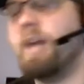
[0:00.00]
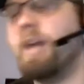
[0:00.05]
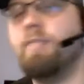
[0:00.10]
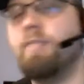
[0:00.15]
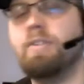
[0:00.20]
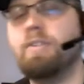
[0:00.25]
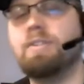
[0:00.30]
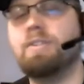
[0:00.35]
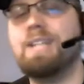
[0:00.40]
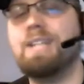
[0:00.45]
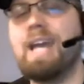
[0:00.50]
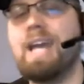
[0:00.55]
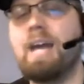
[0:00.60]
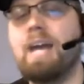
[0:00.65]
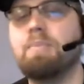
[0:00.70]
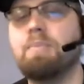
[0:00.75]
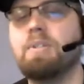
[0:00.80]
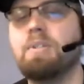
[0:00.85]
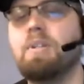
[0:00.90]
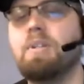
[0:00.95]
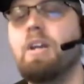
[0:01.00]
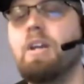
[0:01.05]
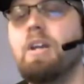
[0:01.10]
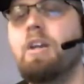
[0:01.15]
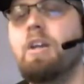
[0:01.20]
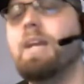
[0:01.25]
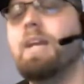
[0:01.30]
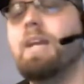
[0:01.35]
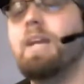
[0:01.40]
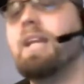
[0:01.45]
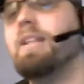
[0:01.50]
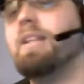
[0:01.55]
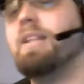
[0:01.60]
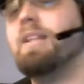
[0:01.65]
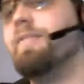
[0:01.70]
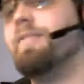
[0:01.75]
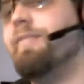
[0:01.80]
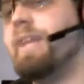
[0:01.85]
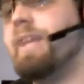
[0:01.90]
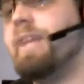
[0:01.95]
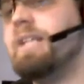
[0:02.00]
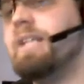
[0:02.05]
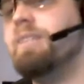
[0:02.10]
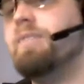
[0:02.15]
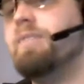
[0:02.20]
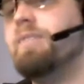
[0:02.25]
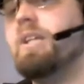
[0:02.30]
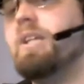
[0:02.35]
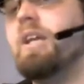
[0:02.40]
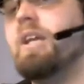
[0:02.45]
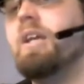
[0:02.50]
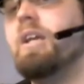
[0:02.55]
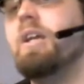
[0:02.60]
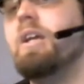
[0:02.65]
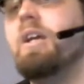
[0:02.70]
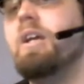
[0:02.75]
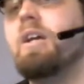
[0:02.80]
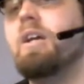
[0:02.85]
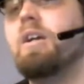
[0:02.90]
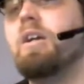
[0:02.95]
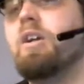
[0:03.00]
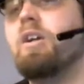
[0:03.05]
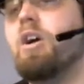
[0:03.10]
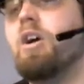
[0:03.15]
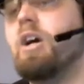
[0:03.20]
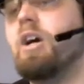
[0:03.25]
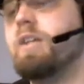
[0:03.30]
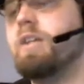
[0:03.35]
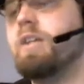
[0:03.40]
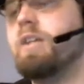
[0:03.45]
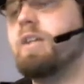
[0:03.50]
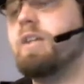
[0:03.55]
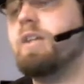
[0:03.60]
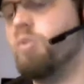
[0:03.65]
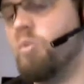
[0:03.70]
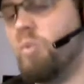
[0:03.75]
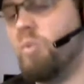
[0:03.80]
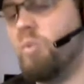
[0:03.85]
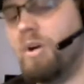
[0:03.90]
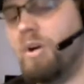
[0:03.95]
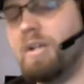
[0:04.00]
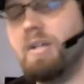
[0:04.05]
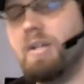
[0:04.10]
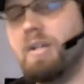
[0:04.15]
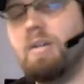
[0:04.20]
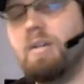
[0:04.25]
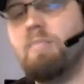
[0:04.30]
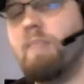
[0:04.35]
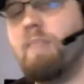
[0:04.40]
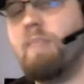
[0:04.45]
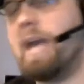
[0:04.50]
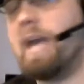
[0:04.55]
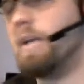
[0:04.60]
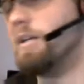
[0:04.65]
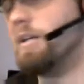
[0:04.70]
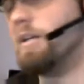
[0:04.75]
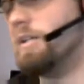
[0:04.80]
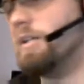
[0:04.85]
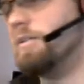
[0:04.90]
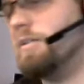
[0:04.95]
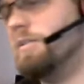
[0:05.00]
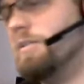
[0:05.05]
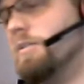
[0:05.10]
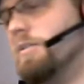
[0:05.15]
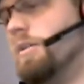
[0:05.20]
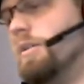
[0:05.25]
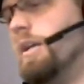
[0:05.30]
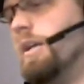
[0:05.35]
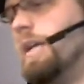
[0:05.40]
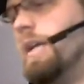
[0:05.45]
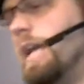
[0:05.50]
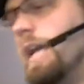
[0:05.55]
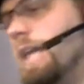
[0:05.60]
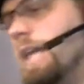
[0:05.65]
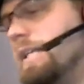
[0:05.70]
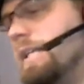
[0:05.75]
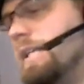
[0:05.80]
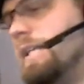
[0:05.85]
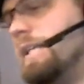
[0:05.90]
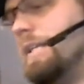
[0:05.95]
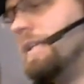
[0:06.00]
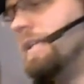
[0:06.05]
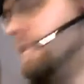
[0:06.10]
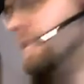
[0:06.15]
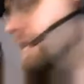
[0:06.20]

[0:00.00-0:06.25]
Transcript: I like it a lot. This one is very interesting because Sky Shroud